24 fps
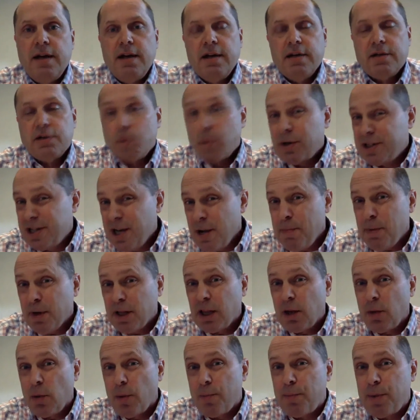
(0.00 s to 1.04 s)
So
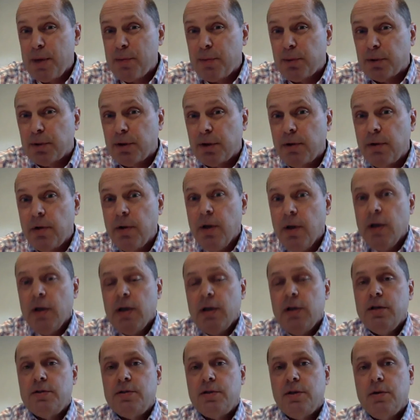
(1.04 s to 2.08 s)
what people do
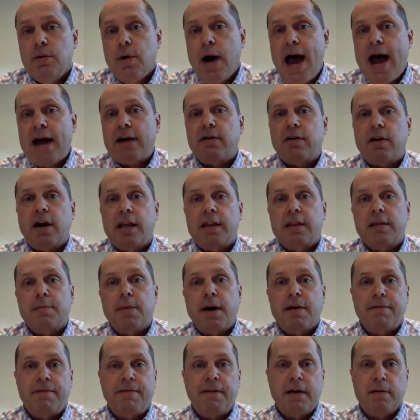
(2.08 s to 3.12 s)
is you aggregate them
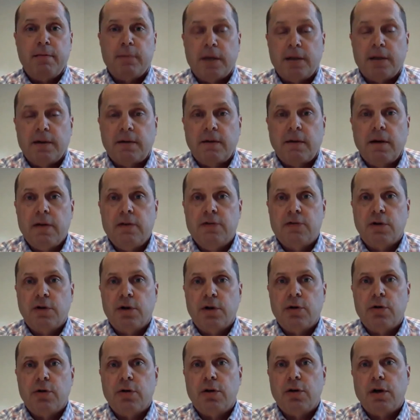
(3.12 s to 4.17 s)
by families. And so
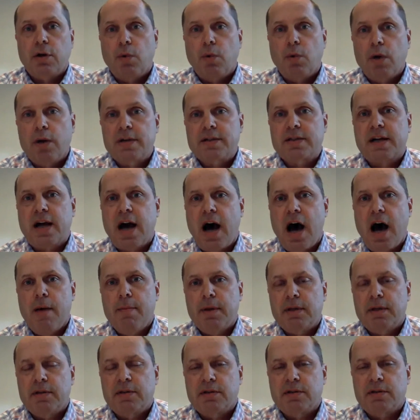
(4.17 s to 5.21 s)
you look at what is
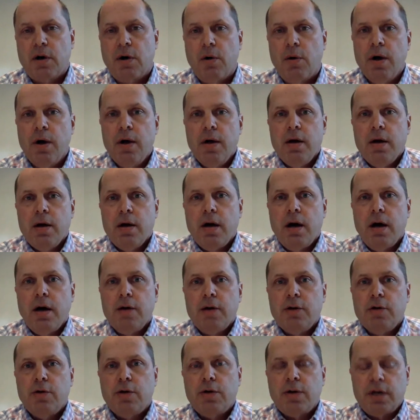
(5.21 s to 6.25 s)
common. So
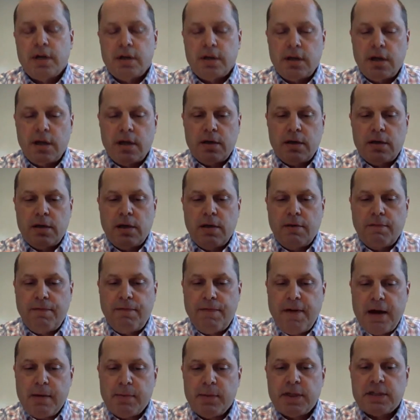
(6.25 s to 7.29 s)
you look at the
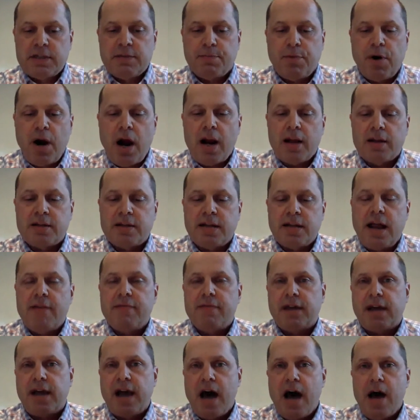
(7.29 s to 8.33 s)
families of products that have
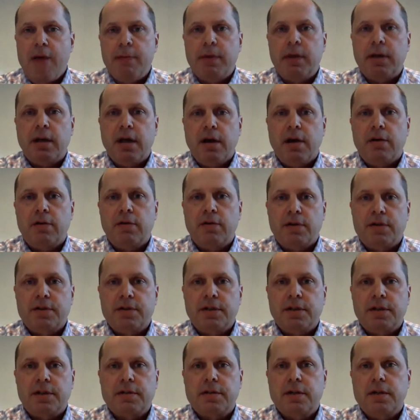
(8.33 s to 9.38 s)
the common
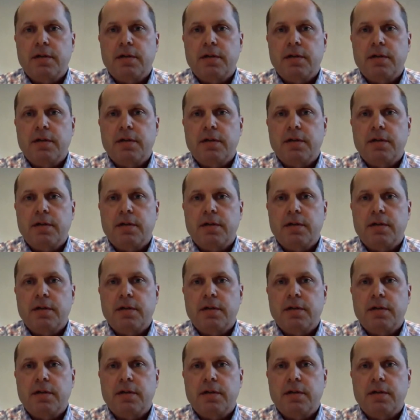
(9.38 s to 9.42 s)
characteristics.